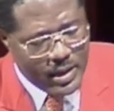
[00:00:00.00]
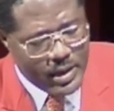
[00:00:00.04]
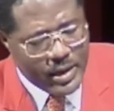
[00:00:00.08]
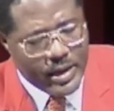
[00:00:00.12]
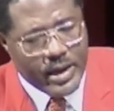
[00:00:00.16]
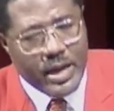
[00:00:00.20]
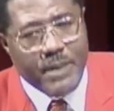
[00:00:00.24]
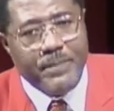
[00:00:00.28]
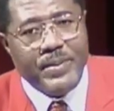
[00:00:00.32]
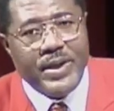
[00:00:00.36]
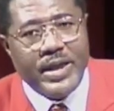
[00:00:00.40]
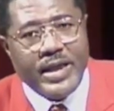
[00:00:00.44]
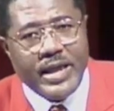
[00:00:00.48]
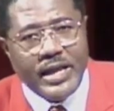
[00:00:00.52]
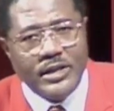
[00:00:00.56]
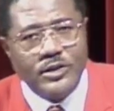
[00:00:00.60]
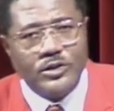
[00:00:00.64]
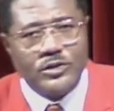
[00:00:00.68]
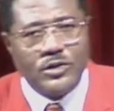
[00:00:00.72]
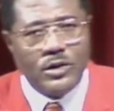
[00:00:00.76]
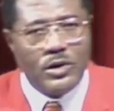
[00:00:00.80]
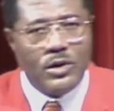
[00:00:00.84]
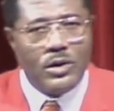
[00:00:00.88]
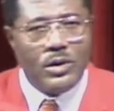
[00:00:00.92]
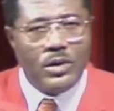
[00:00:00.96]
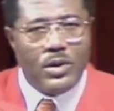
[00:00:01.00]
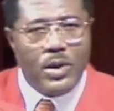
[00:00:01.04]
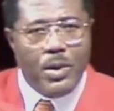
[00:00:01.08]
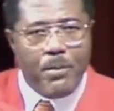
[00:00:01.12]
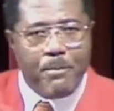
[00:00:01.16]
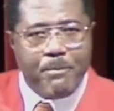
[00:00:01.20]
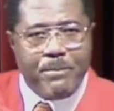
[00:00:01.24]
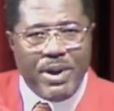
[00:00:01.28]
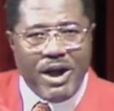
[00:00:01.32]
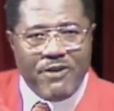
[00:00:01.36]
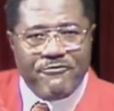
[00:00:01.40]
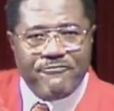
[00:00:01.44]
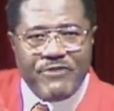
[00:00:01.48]
He begins to
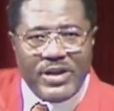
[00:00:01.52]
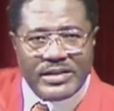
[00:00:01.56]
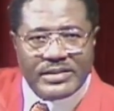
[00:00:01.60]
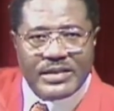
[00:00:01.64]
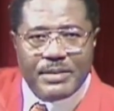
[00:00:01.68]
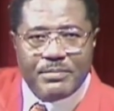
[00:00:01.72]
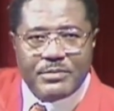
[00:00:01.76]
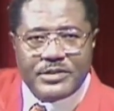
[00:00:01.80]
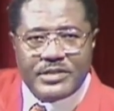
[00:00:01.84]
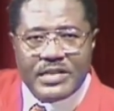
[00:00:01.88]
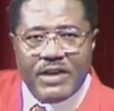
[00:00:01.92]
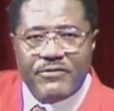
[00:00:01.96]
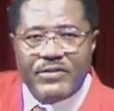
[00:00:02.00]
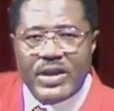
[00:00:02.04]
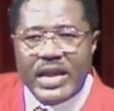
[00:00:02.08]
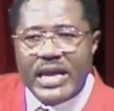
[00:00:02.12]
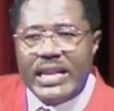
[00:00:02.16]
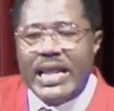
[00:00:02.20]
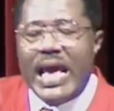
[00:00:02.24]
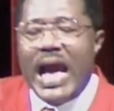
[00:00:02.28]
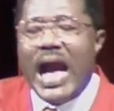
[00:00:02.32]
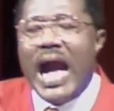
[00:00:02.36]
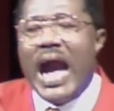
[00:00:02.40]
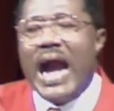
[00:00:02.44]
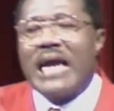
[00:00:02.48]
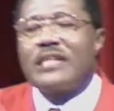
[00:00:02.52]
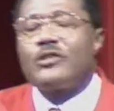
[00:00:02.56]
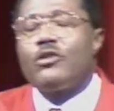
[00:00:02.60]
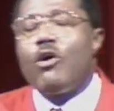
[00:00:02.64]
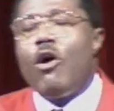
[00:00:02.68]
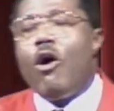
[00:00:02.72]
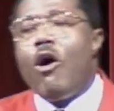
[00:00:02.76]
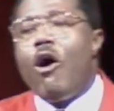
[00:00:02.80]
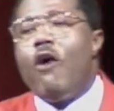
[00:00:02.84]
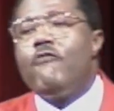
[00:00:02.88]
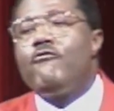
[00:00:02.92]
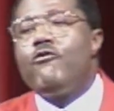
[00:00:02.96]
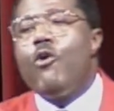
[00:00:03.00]
perfect himself in the act
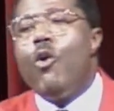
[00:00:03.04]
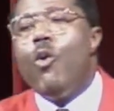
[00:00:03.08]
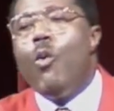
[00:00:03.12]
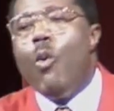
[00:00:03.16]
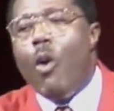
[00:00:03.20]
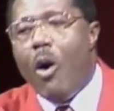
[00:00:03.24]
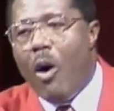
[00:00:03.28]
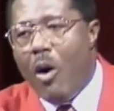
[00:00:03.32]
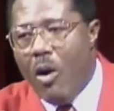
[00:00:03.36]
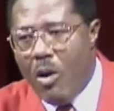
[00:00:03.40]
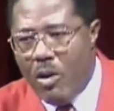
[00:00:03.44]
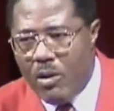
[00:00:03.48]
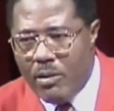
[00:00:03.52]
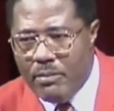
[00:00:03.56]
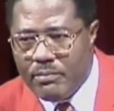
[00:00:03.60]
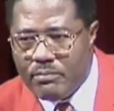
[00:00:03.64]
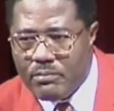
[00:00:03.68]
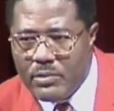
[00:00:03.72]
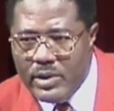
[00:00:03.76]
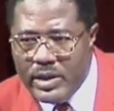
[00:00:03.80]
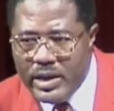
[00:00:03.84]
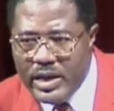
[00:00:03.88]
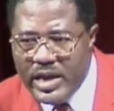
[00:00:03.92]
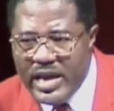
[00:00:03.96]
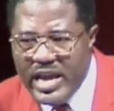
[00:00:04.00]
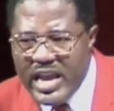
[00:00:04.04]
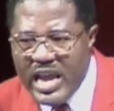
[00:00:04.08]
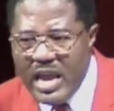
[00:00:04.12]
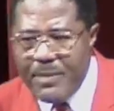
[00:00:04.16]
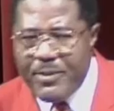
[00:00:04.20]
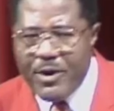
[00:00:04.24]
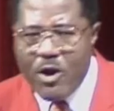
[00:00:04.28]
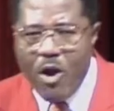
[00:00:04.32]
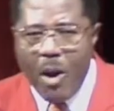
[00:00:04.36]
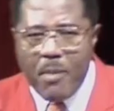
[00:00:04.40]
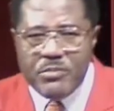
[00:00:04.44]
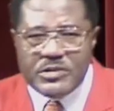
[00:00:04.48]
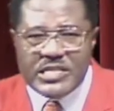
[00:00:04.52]
of war. He
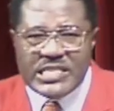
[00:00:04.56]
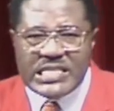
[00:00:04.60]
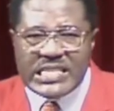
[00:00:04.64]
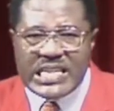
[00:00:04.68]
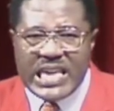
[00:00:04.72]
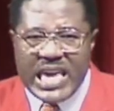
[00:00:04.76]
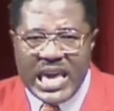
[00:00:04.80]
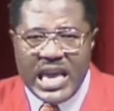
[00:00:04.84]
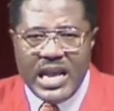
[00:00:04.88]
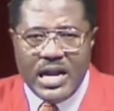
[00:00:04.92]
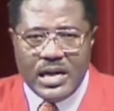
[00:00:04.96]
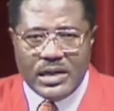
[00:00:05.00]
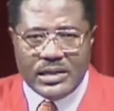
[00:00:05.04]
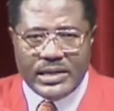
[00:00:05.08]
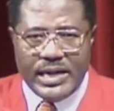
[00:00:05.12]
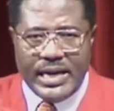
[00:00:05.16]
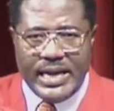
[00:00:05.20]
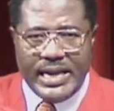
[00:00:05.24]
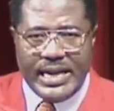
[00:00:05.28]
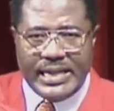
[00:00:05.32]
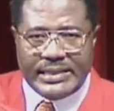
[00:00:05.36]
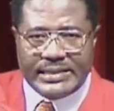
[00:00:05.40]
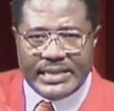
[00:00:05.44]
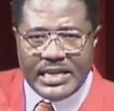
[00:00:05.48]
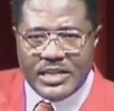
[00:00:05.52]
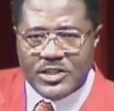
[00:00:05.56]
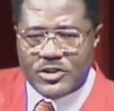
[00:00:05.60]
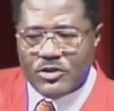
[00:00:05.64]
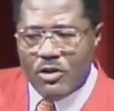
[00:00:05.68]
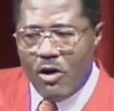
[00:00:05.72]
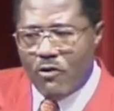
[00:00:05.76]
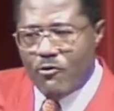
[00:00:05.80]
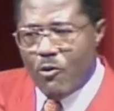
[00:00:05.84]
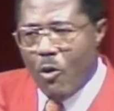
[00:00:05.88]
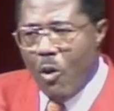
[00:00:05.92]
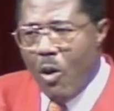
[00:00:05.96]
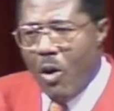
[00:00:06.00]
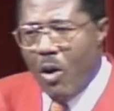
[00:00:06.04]
becomes skilled in the things
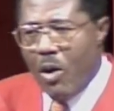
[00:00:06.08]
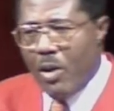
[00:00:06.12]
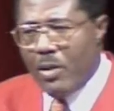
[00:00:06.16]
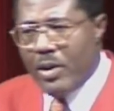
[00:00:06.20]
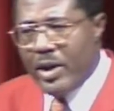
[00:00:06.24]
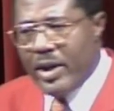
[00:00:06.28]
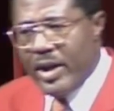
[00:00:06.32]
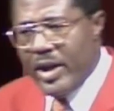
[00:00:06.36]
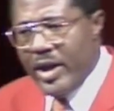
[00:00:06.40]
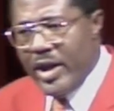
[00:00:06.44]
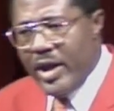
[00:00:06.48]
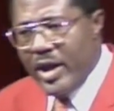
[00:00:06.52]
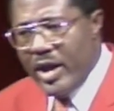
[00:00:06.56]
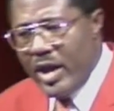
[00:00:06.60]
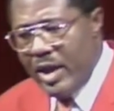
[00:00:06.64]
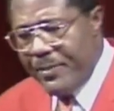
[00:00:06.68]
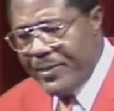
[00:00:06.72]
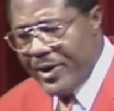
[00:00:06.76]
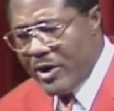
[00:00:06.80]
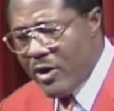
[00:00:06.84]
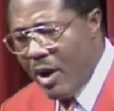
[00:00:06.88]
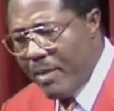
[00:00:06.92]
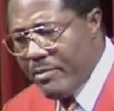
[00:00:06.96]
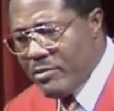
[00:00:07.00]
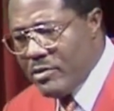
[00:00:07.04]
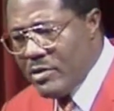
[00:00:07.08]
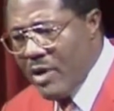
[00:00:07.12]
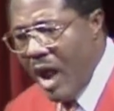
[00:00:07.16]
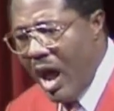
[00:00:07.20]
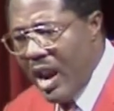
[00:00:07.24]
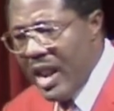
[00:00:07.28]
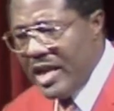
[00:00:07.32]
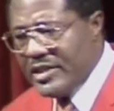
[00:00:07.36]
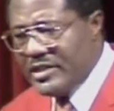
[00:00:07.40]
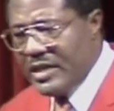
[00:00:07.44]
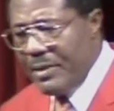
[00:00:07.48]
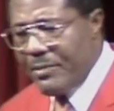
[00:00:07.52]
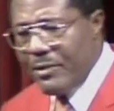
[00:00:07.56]
of war. He becomes
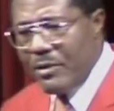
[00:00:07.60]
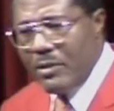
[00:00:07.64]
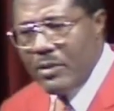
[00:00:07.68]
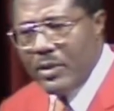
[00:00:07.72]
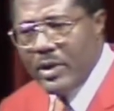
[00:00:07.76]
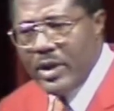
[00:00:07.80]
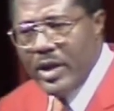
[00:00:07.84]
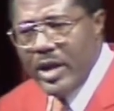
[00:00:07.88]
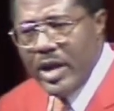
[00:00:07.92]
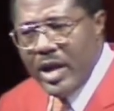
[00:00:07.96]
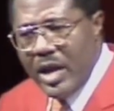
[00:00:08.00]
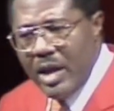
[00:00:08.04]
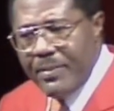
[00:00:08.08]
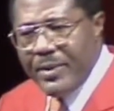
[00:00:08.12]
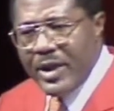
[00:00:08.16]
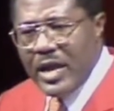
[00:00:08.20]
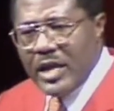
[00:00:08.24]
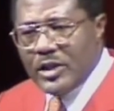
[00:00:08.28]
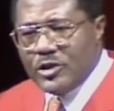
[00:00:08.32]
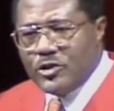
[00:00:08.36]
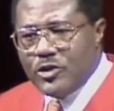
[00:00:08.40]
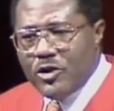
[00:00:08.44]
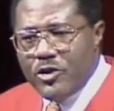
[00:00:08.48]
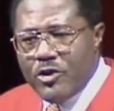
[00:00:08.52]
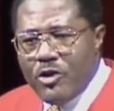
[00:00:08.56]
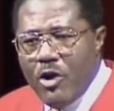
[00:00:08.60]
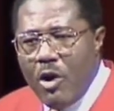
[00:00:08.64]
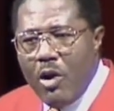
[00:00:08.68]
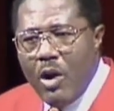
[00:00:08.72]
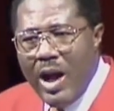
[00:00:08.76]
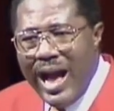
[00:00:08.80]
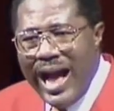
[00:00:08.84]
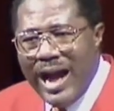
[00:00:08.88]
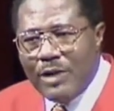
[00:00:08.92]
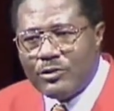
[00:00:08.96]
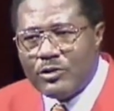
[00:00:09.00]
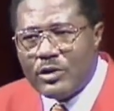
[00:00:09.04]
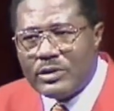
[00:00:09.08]
knowledgeable. He began to know
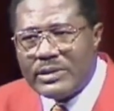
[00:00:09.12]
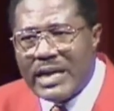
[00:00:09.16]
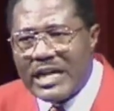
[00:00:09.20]
how to